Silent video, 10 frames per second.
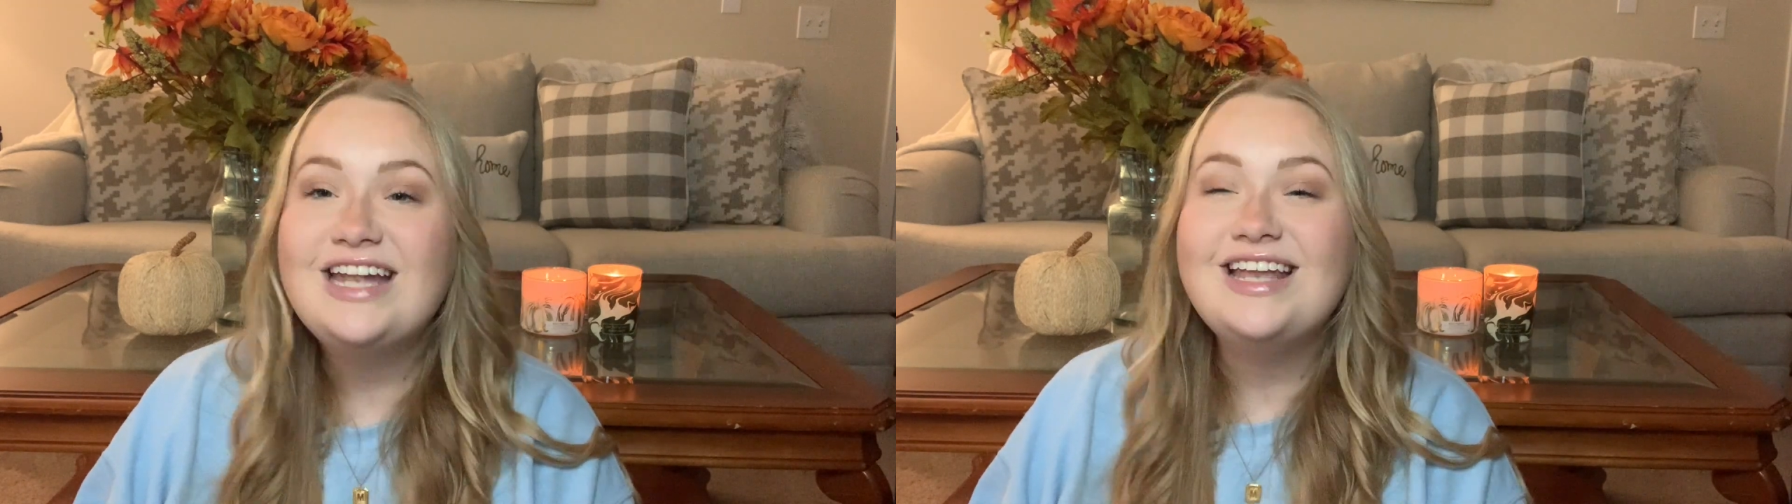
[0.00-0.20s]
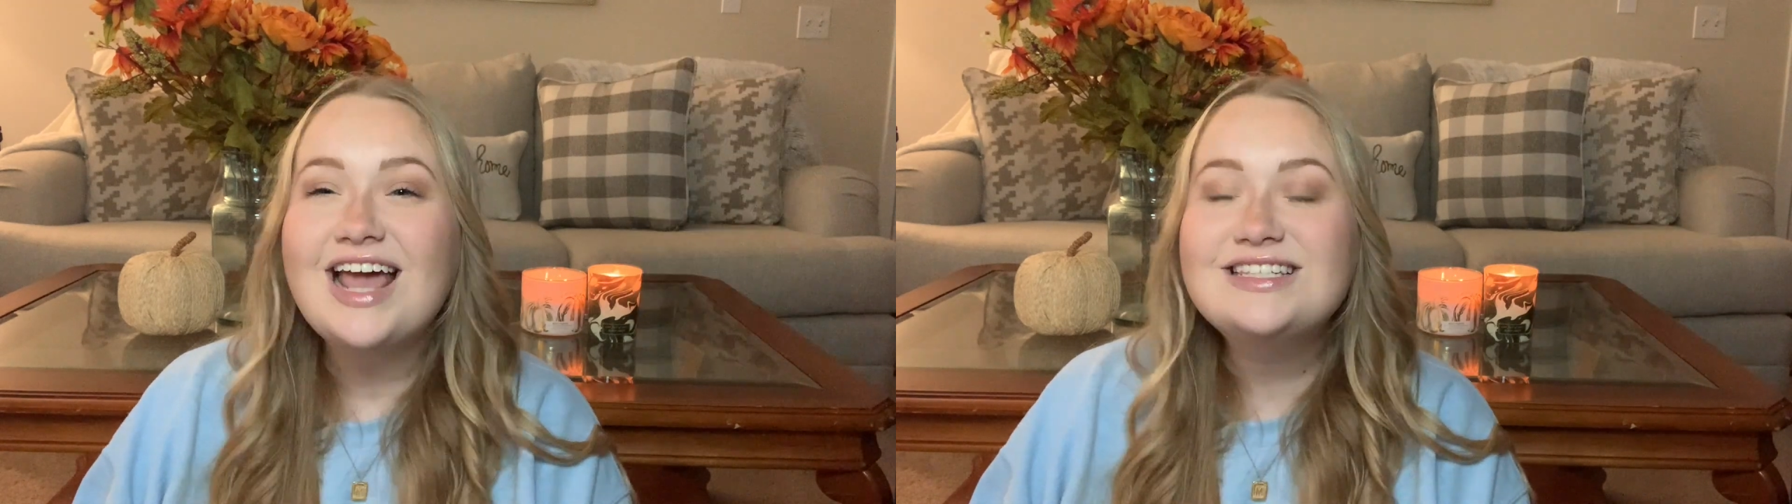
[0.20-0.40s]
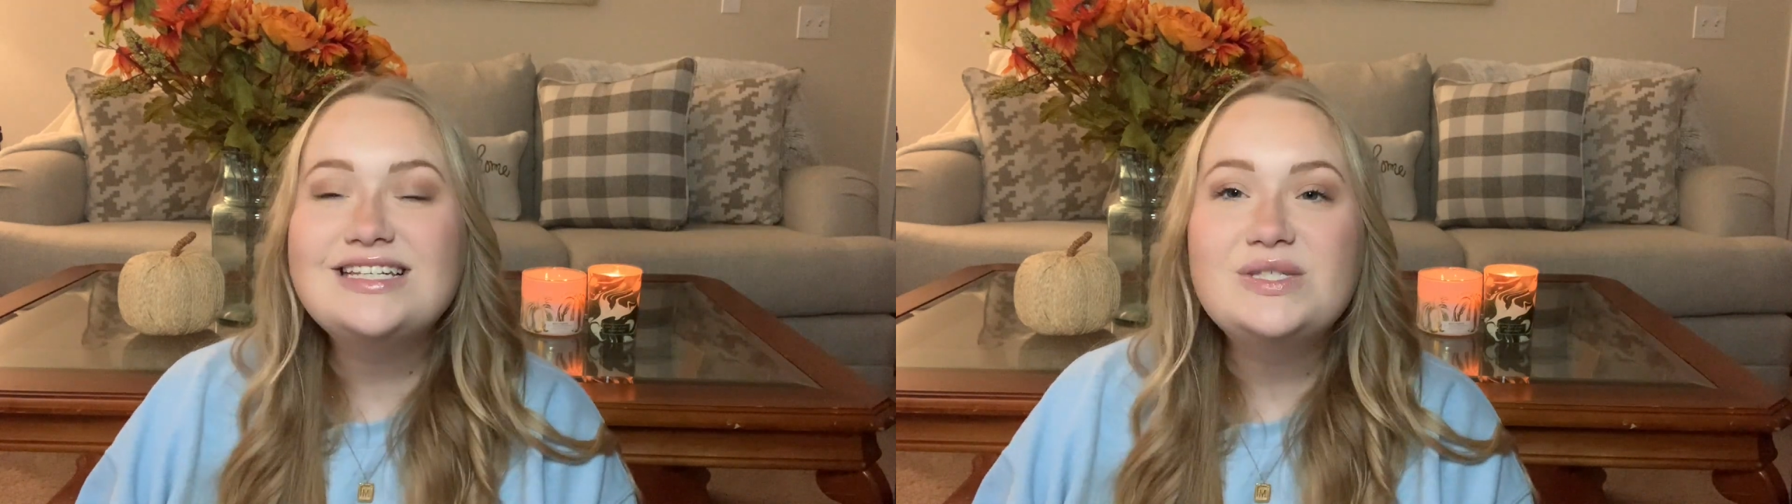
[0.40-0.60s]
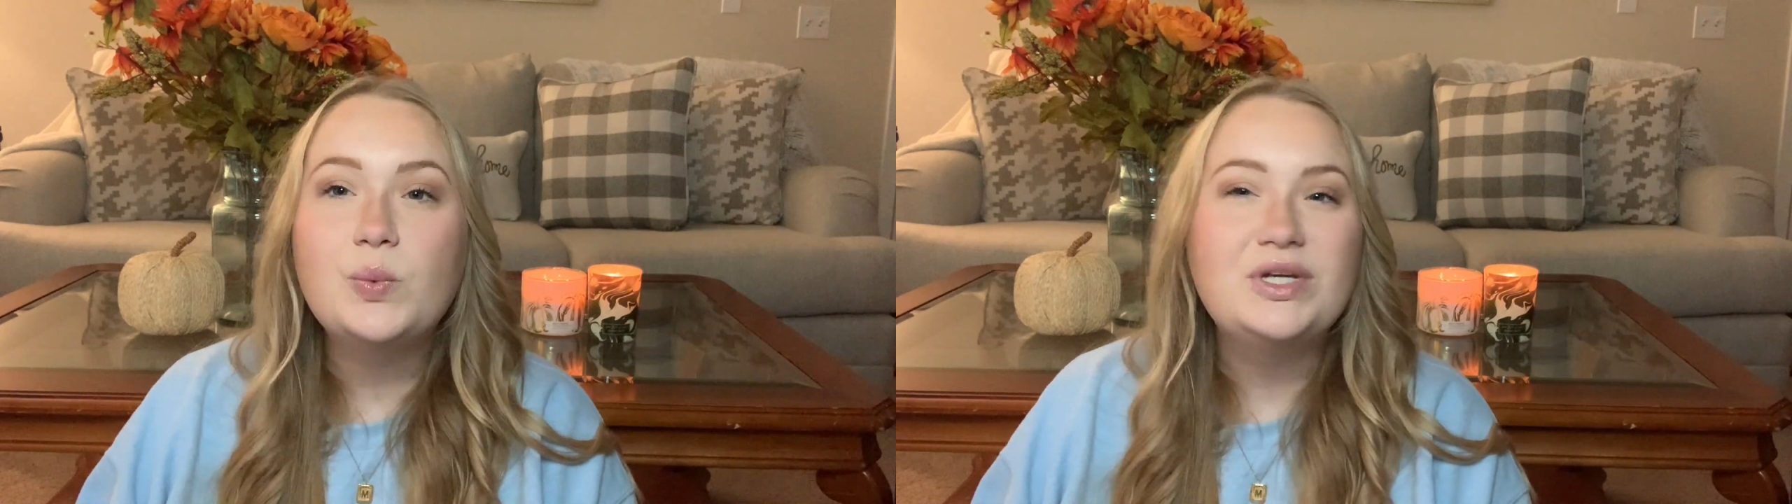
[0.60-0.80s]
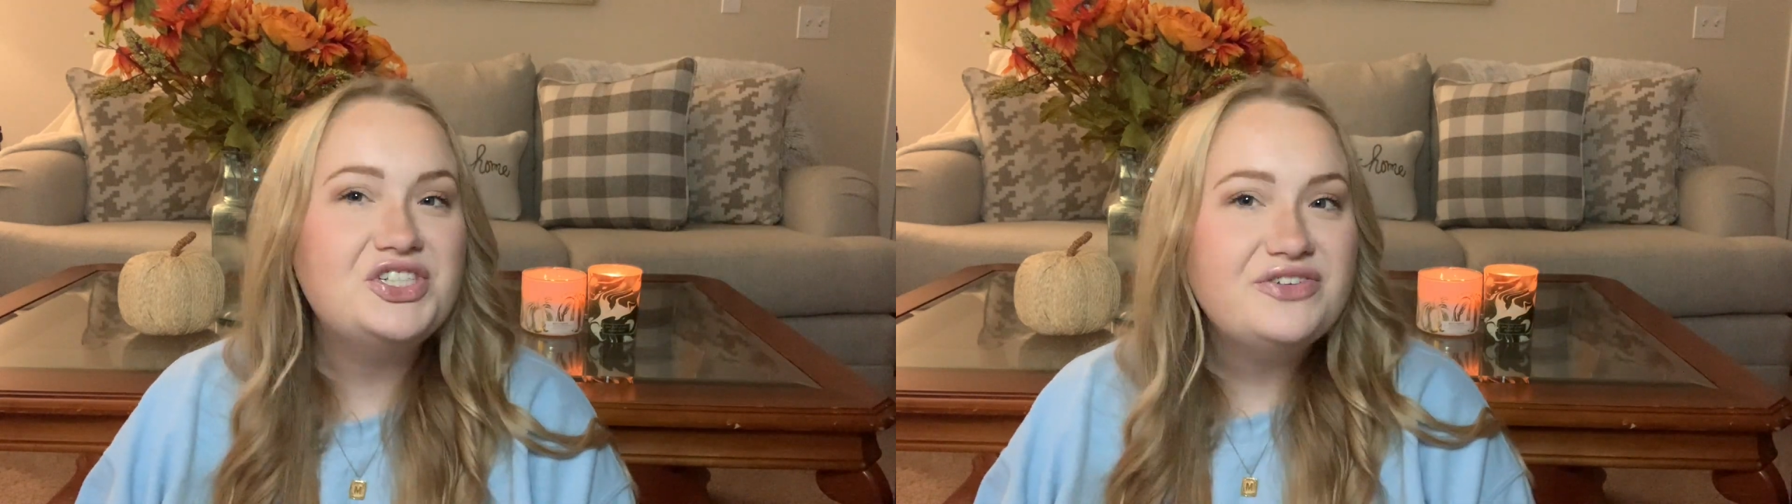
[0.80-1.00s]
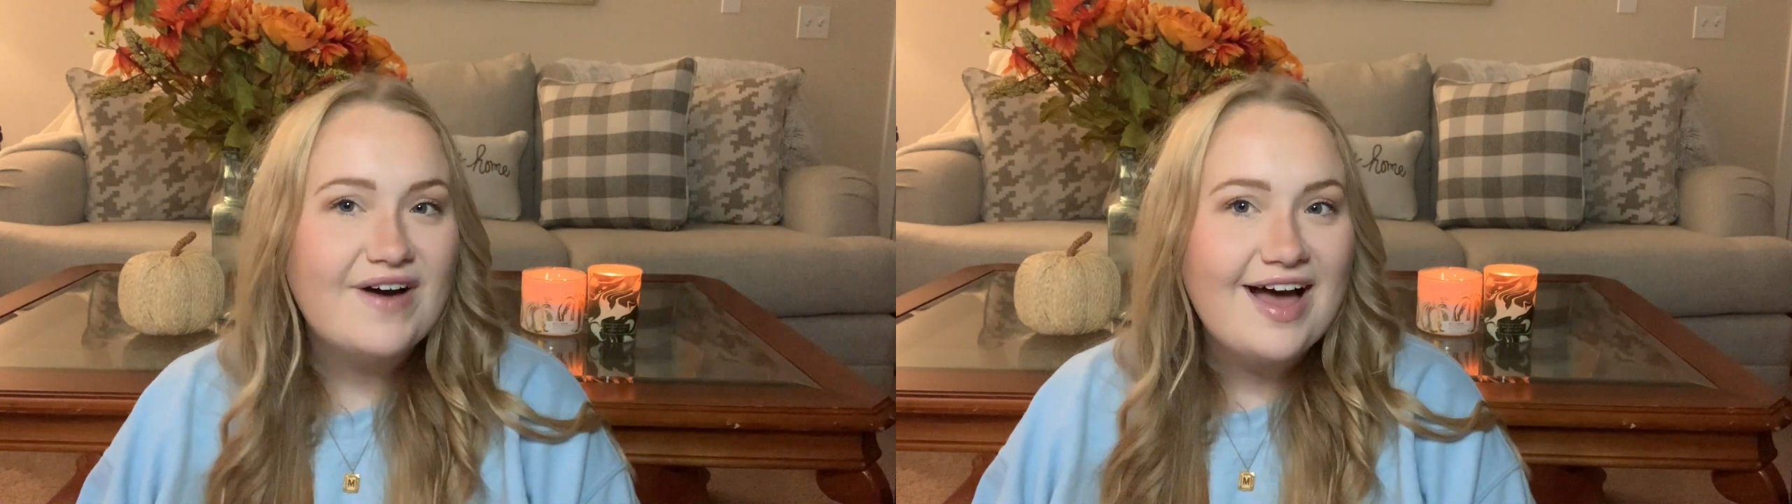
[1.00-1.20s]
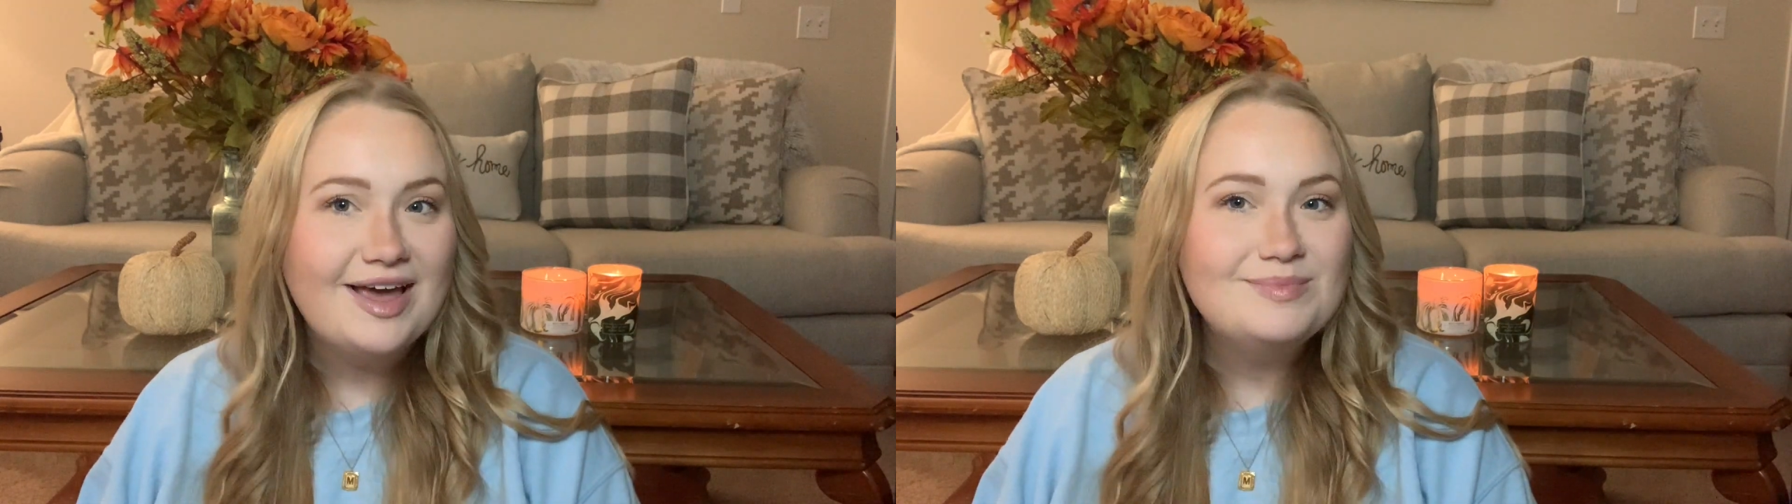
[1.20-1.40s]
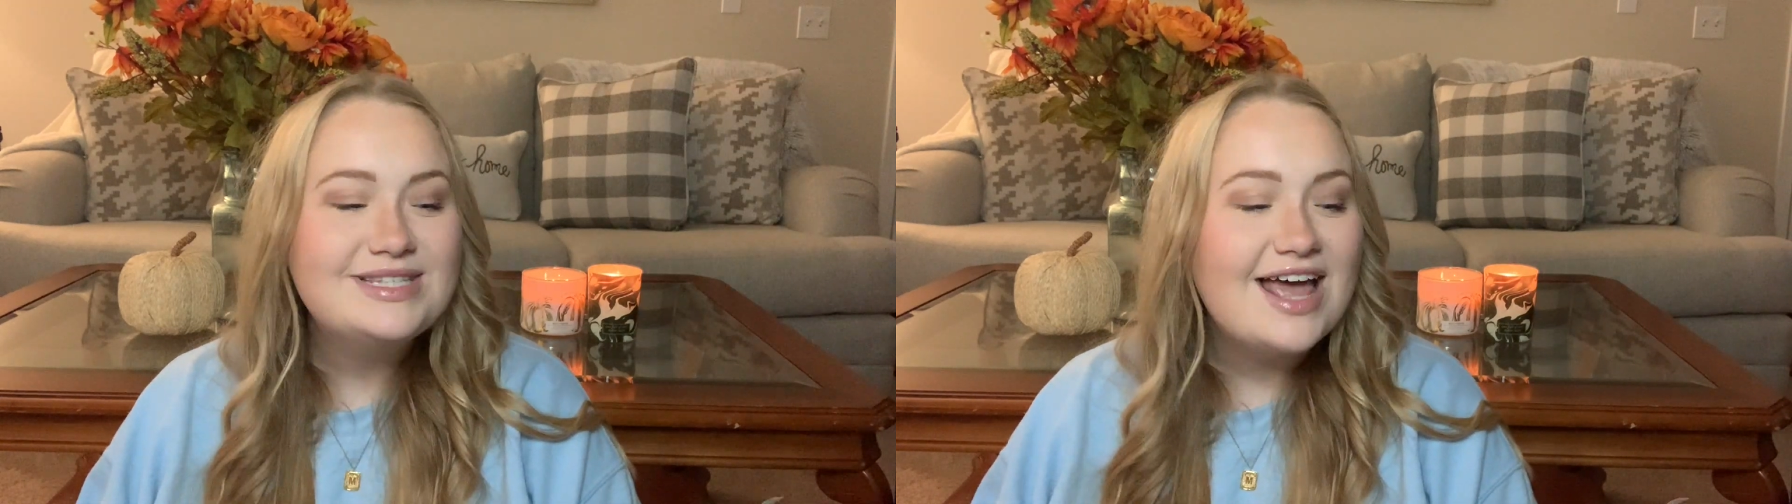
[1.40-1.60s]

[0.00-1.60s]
Next is Witchy Vibes,